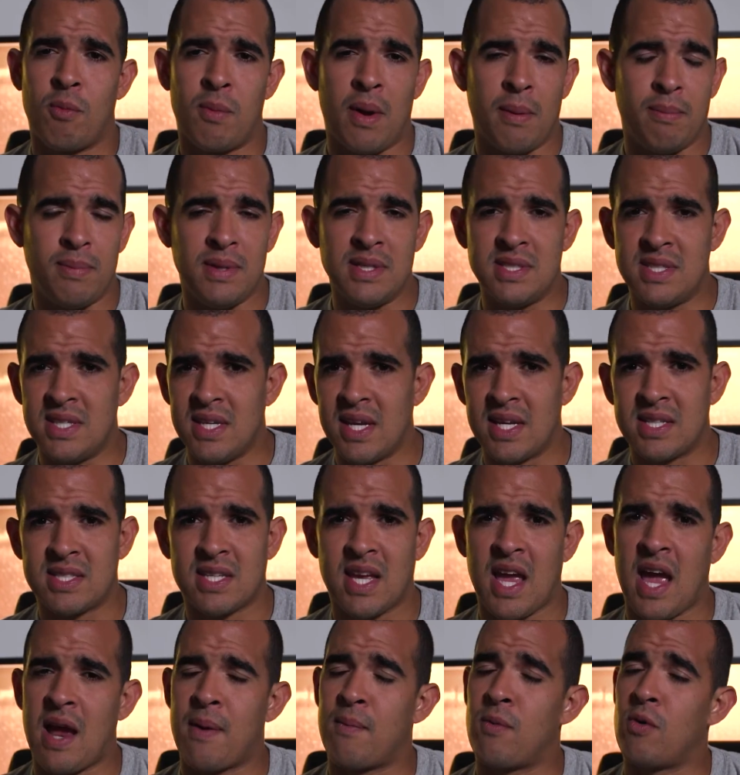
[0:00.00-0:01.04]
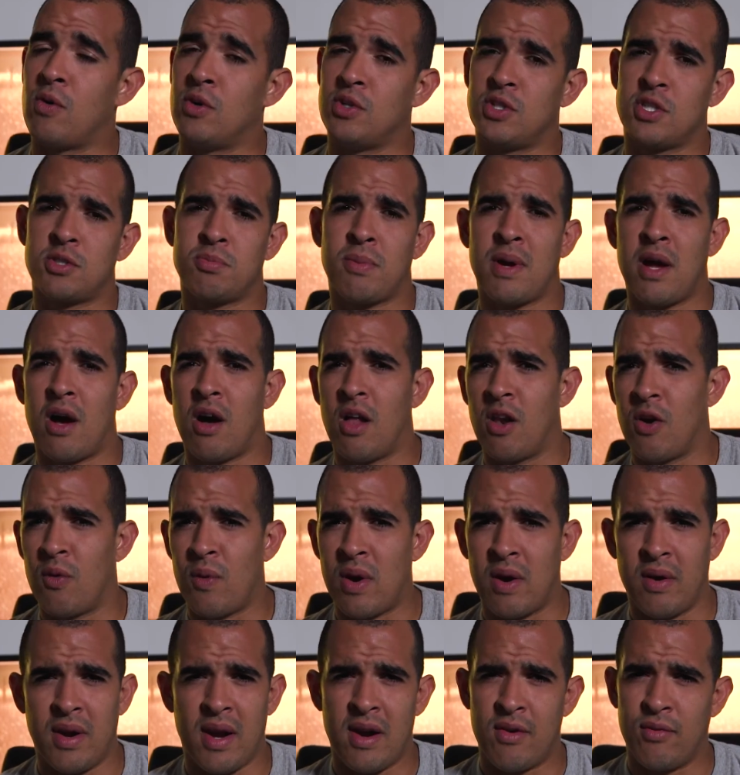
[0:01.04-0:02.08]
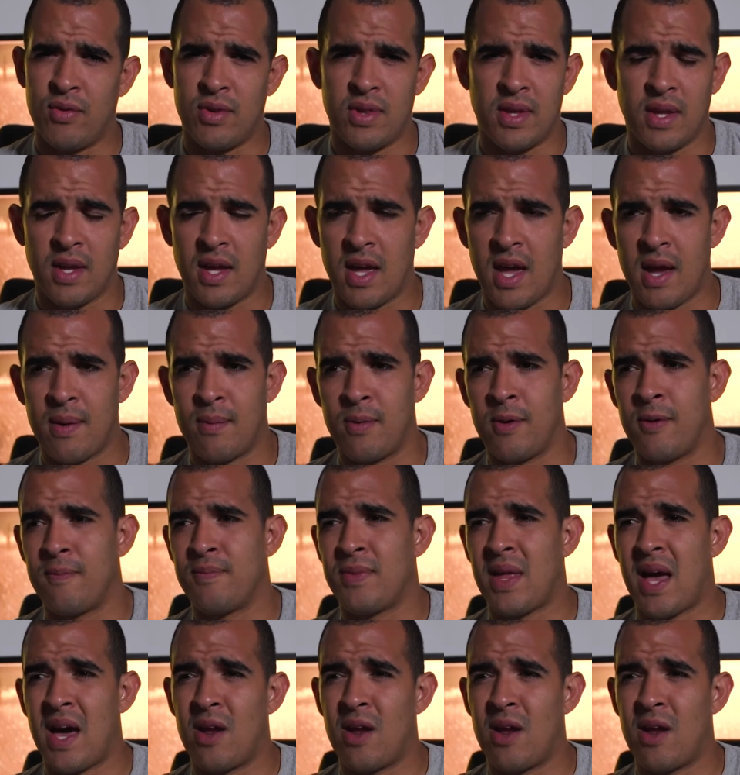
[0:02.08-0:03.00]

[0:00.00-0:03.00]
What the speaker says: my BTS camera or just my all-around everything camera.